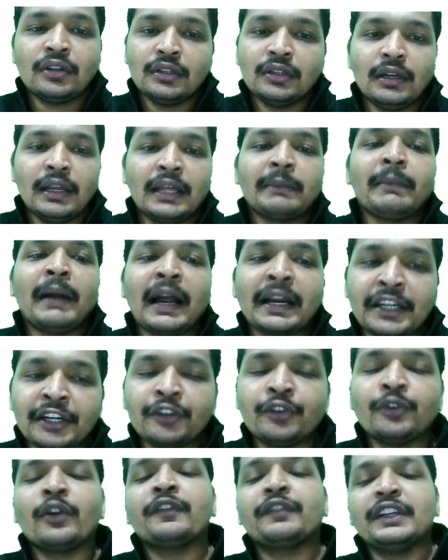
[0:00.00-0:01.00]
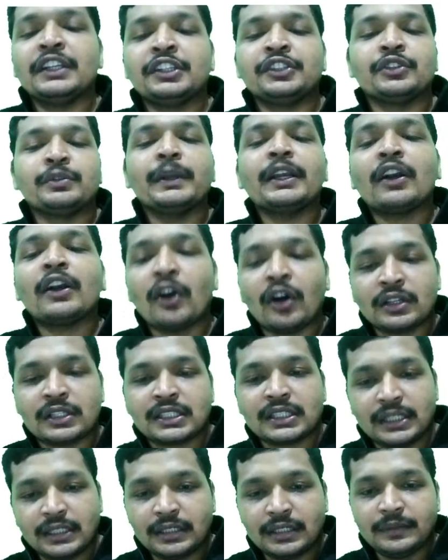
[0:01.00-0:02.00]
like magnitude of E should be
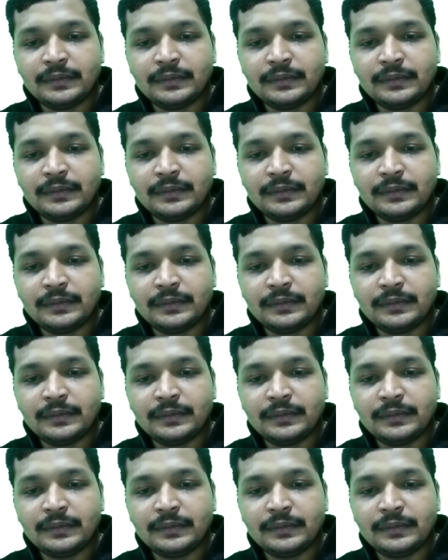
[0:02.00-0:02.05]
constant.